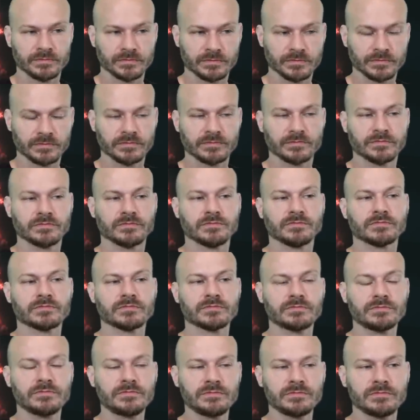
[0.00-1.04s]

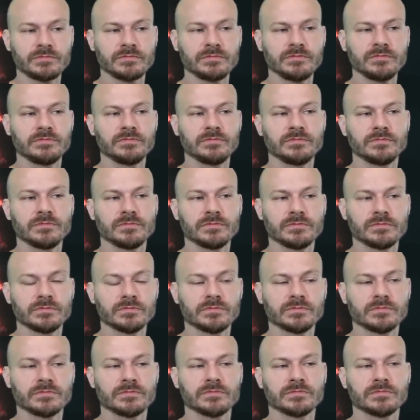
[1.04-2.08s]

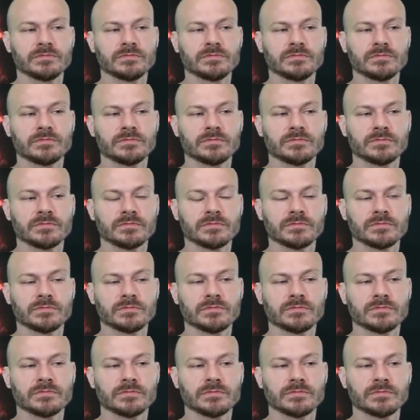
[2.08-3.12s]

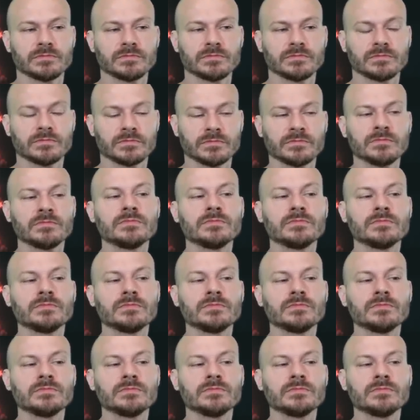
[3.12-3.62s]
No words are spoken by the person on screen.